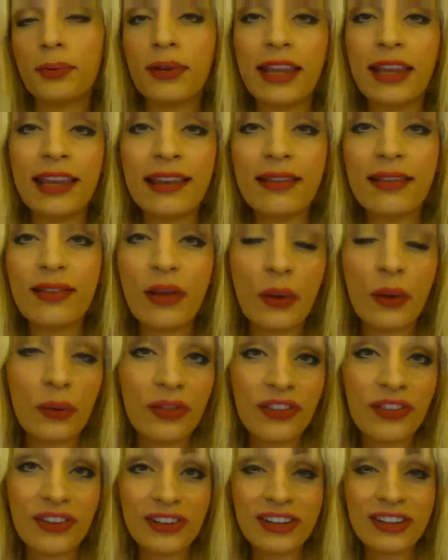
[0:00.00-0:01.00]
Please
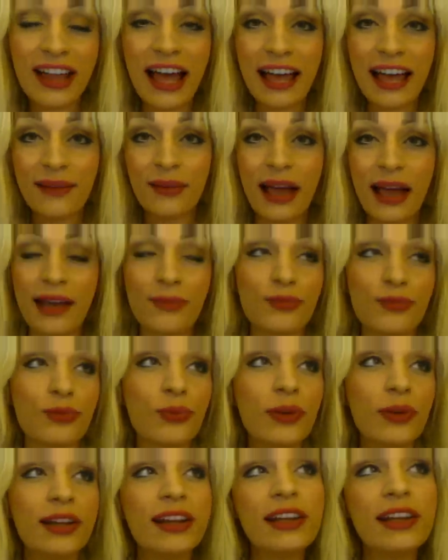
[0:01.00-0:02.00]
also, I'm
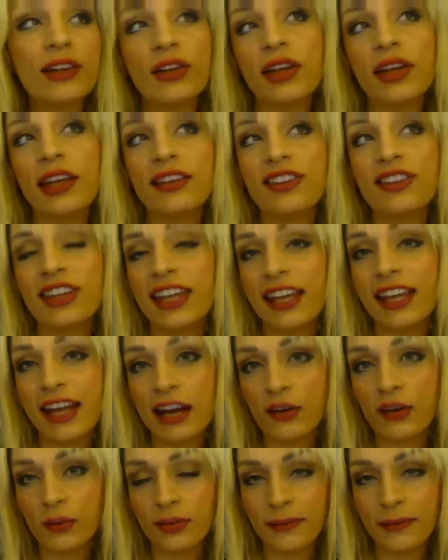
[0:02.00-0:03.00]
really looking to
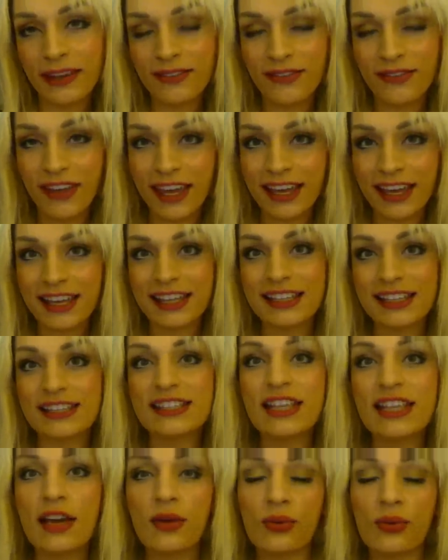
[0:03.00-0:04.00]
connect with my fans,
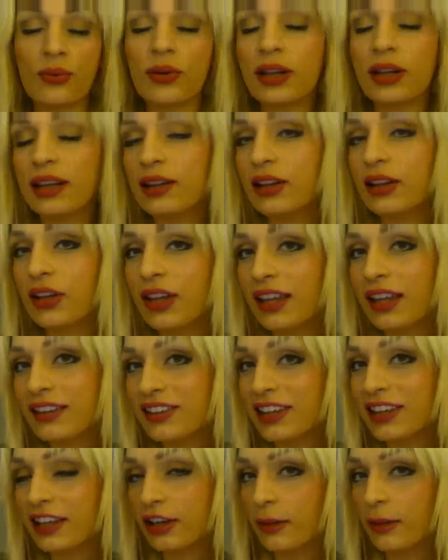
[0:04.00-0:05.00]
really looking
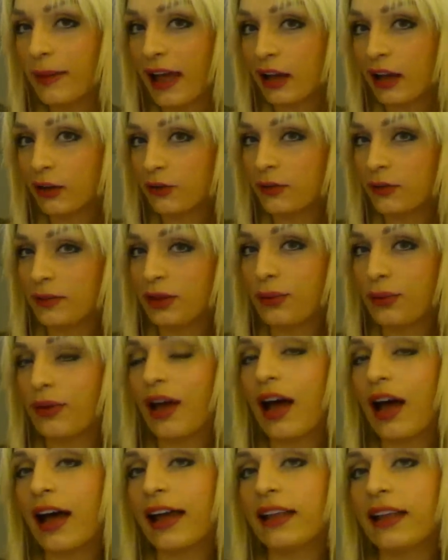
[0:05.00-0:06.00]
to hear back from you
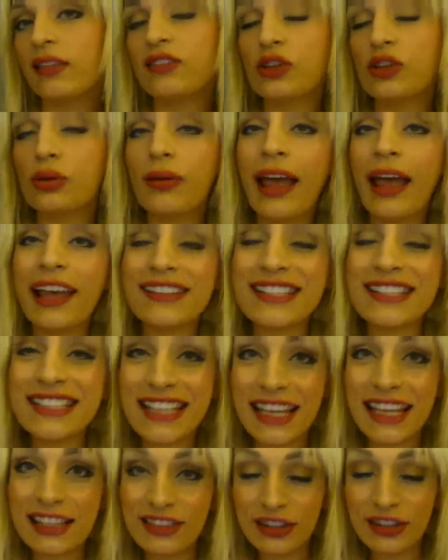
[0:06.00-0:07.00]
guys. Don't
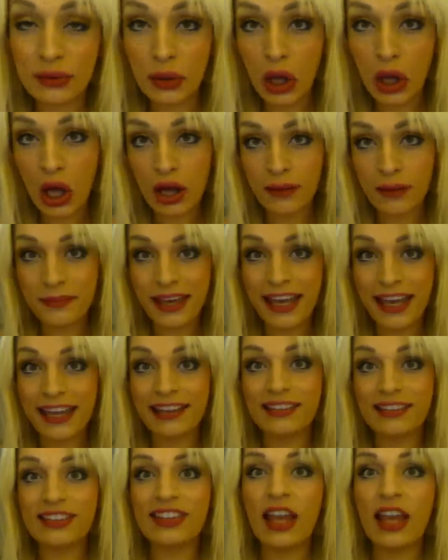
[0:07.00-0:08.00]
hesitate to
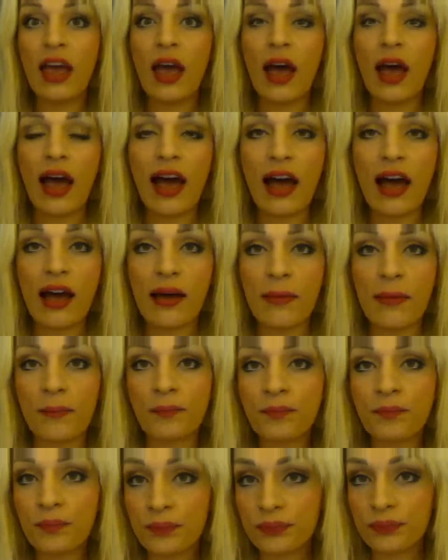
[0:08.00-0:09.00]
comment
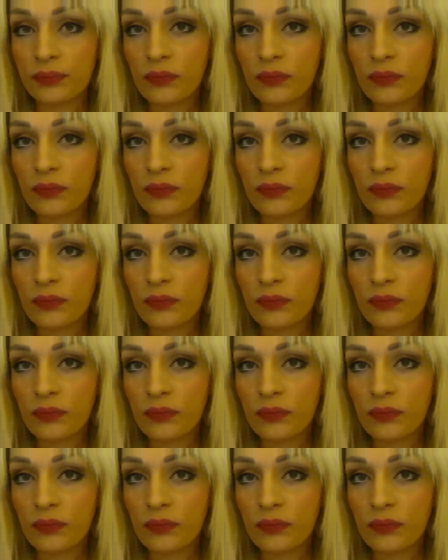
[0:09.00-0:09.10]
on